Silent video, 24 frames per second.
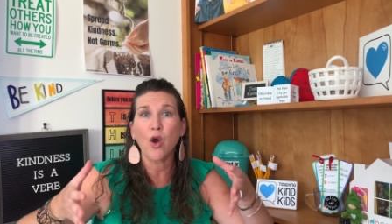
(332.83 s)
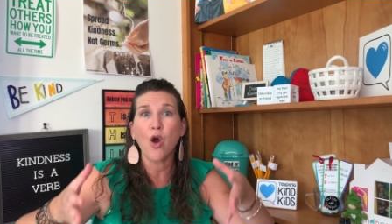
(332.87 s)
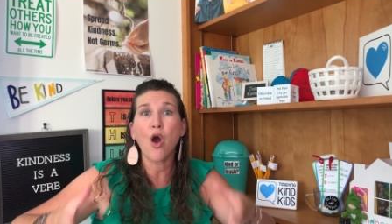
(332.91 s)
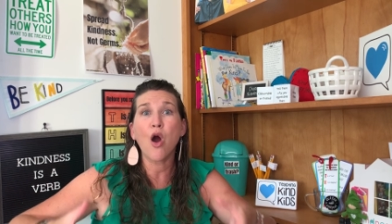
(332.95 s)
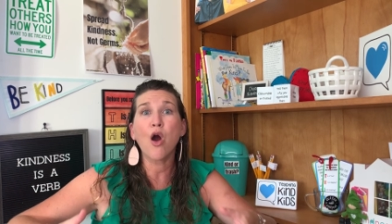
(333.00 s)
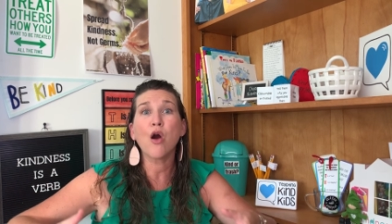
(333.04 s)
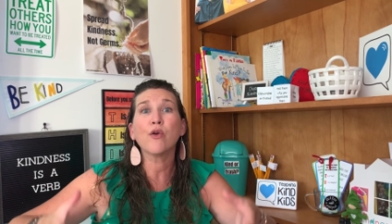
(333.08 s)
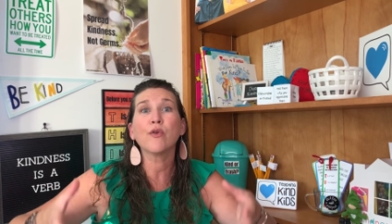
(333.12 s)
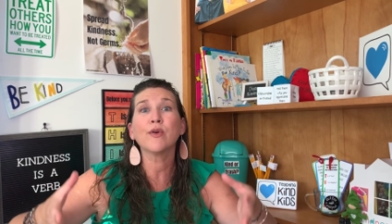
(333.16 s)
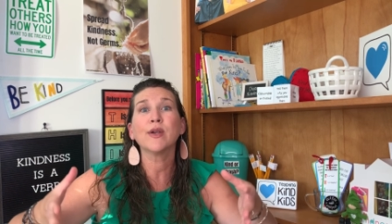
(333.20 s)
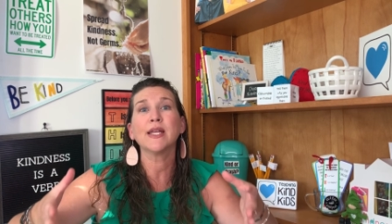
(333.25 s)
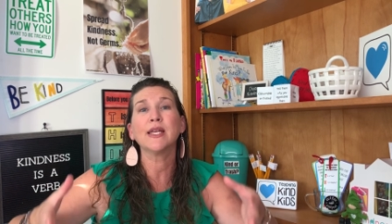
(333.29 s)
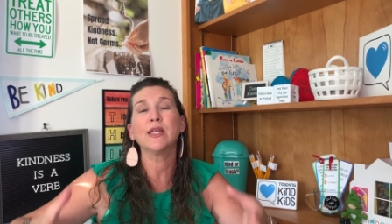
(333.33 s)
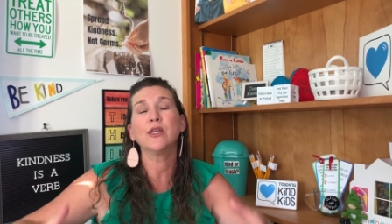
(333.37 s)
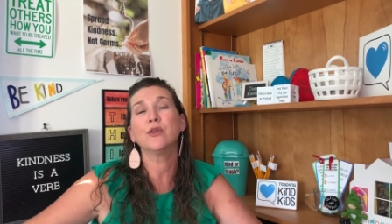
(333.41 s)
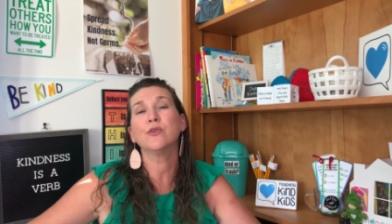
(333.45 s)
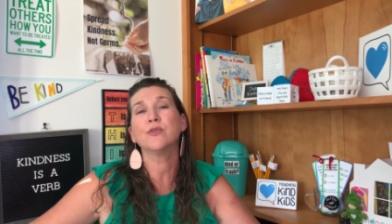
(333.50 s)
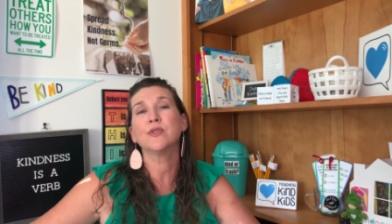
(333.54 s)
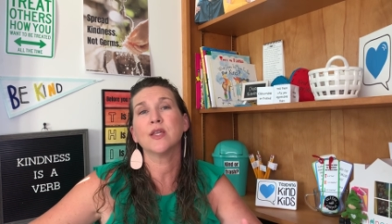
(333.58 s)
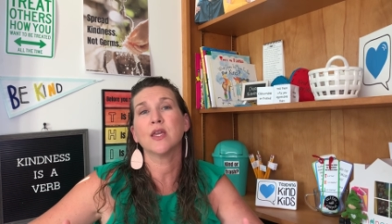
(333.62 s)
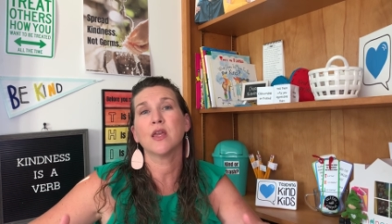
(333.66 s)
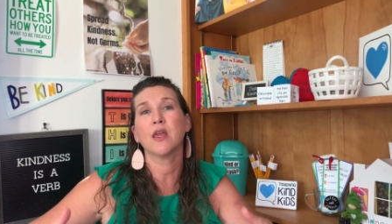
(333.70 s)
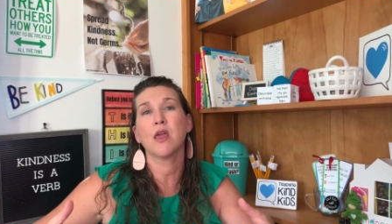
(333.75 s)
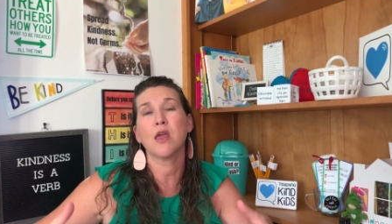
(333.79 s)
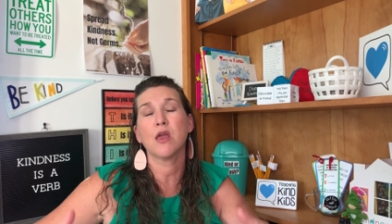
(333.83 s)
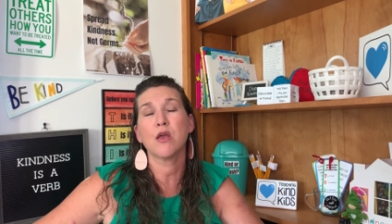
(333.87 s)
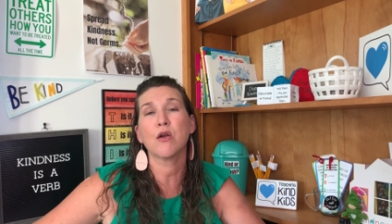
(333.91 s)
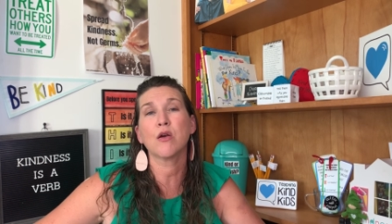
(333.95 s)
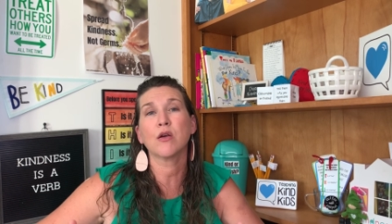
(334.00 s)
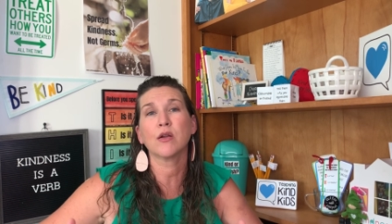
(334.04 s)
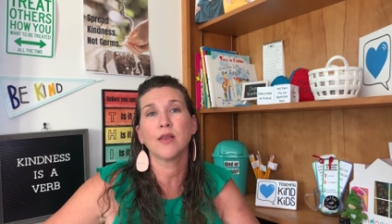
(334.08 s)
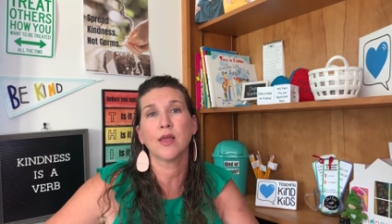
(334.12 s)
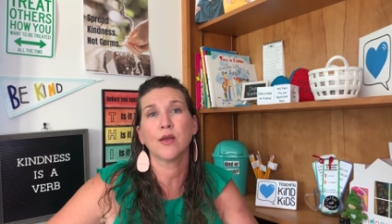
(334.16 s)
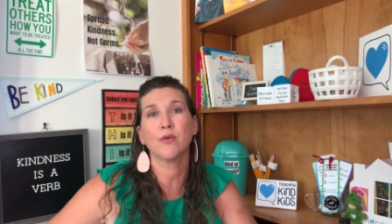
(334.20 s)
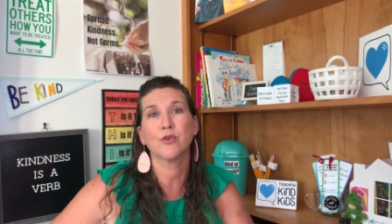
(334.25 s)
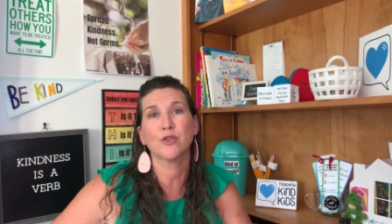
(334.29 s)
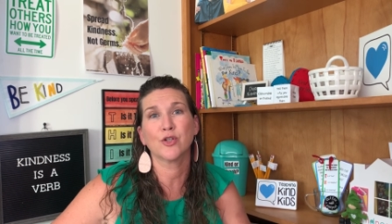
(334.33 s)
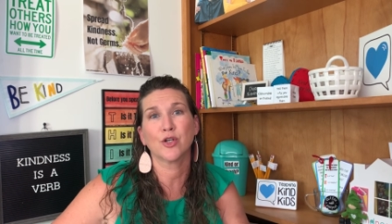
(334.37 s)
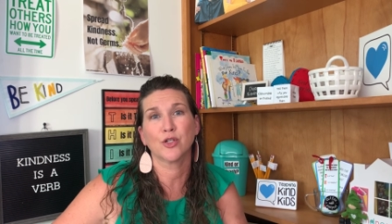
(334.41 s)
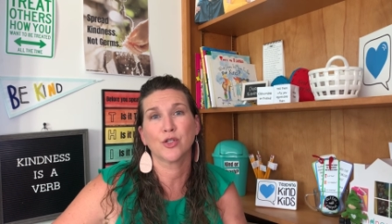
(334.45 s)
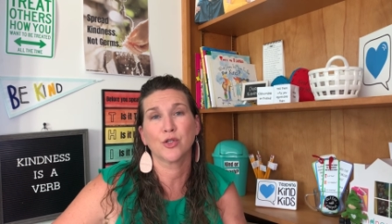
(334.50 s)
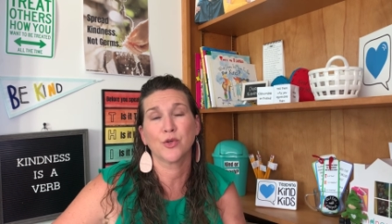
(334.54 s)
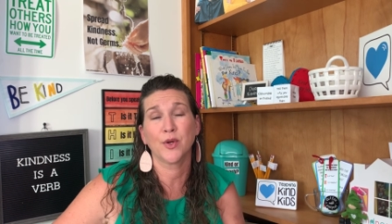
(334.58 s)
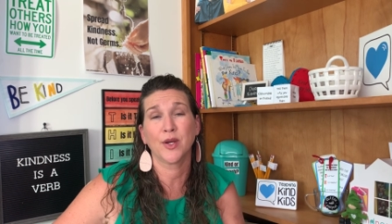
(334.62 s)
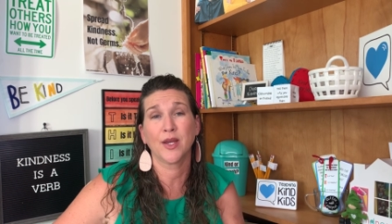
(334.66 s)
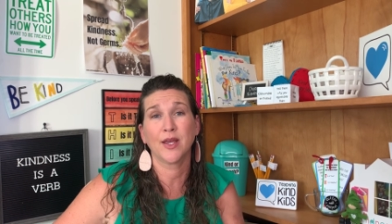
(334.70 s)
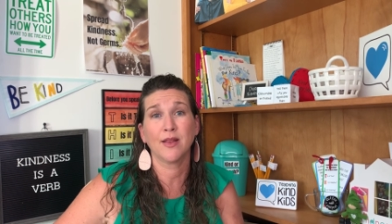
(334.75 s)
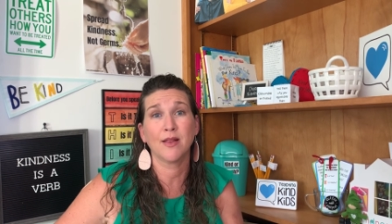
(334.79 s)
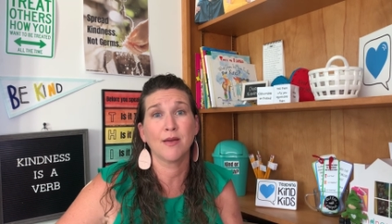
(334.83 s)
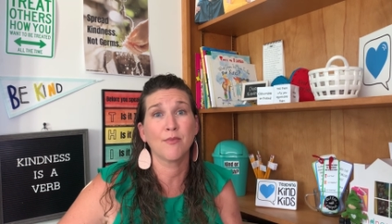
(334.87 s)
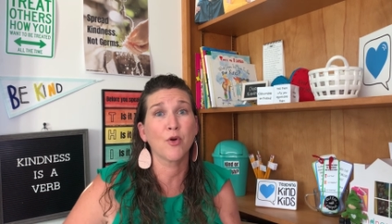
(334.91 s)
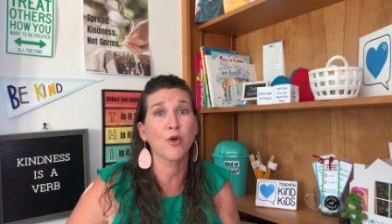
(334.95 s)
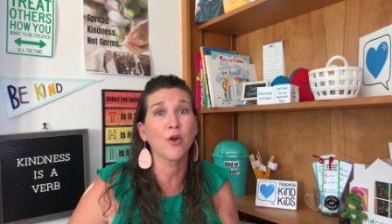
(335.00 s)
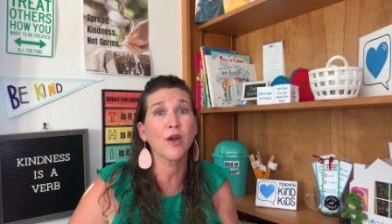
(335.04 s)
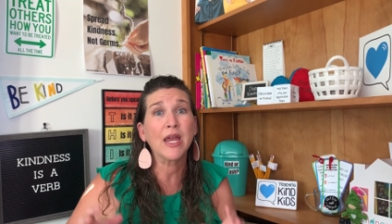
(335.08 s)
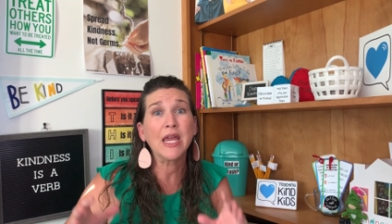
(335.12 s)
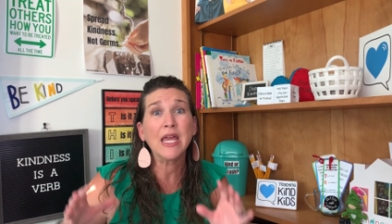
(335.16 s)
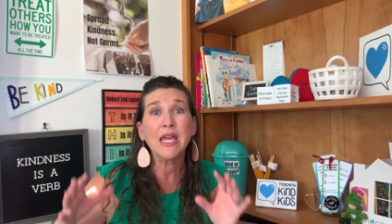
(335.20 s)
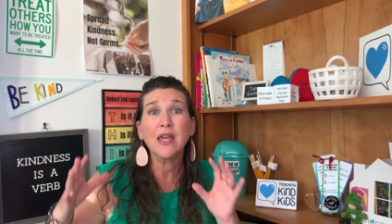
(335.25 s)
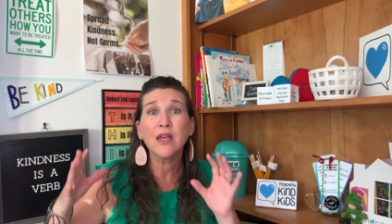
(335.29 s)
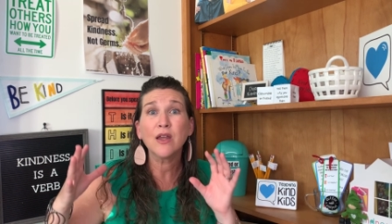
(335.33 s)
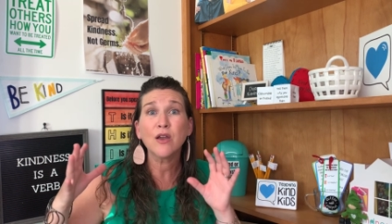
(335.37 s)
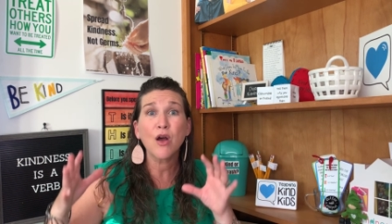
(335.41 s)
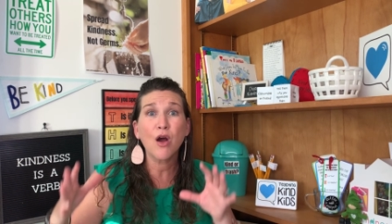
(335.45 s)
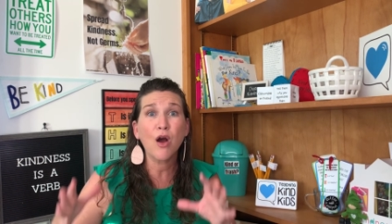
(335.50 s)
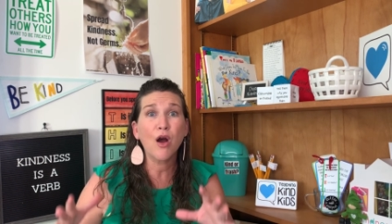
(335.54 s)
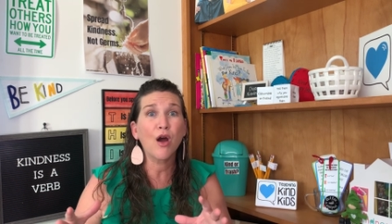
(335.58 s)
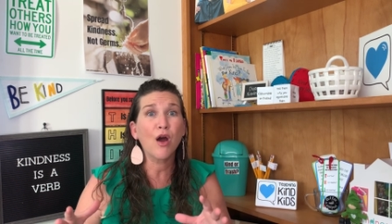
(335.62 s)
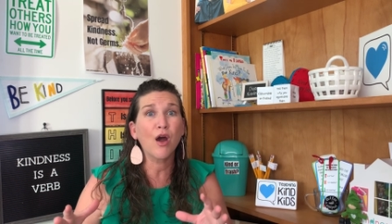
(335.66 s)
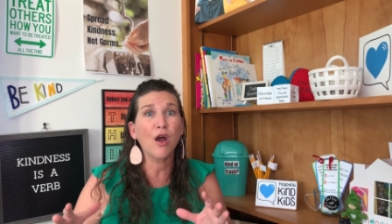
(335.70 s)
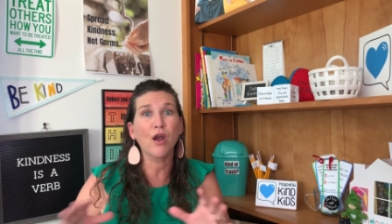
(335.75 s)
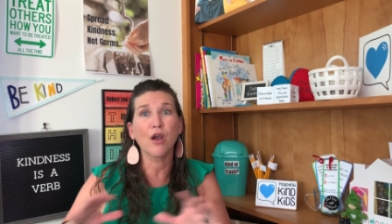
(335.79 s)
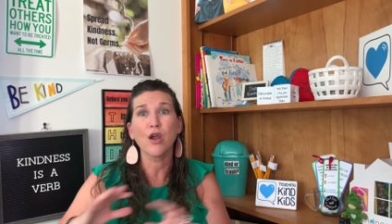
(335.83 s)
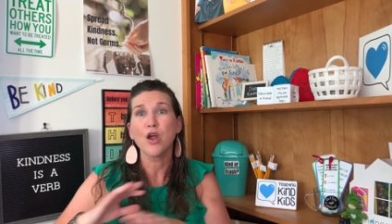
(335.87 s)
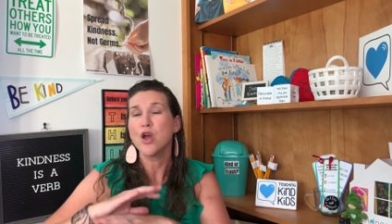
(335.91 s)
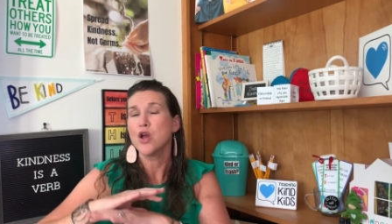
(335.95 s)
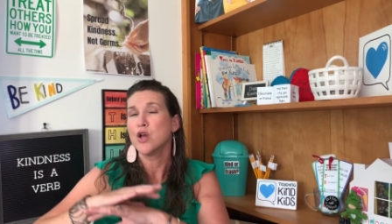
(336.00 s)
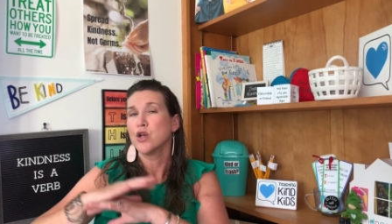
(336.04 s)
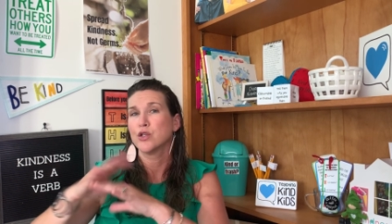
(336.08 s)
already using in our language arts curriculum or in our